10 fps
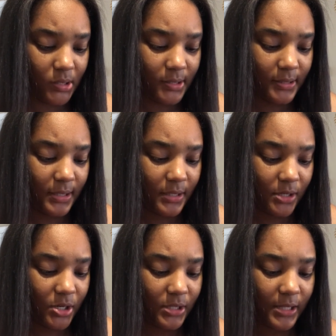Yeah,
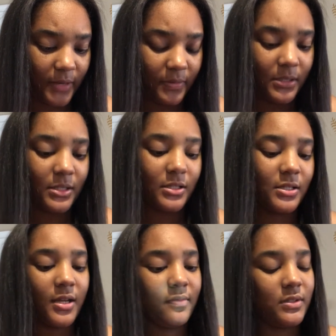y'all, it's
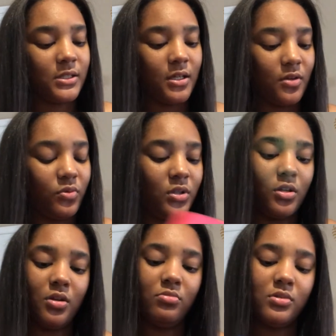not even saying what the
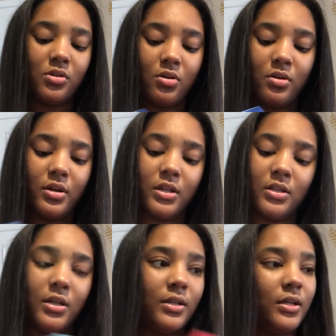notes are or
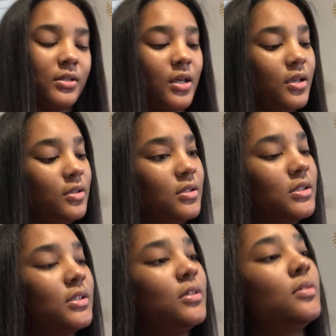anything like that in the
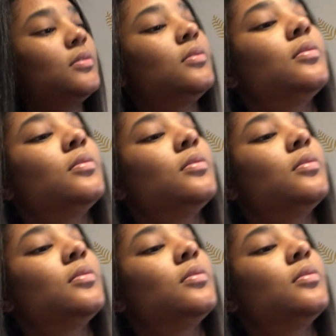scent.